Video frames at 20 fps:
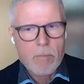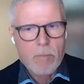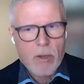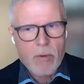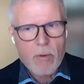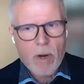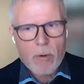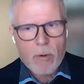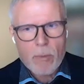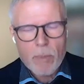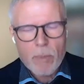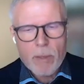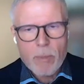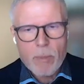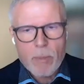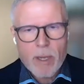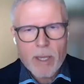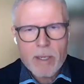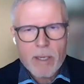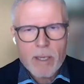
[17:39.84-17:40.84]
me,
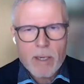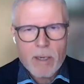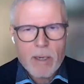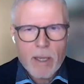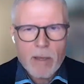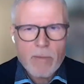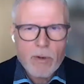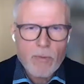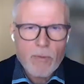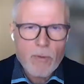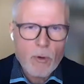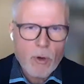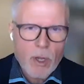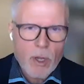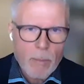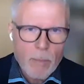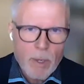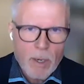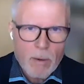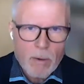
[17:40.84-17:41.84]
but I didn't have the
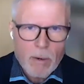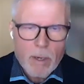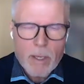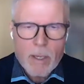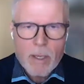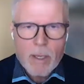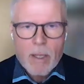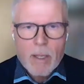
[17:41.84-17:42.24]
vocabulary.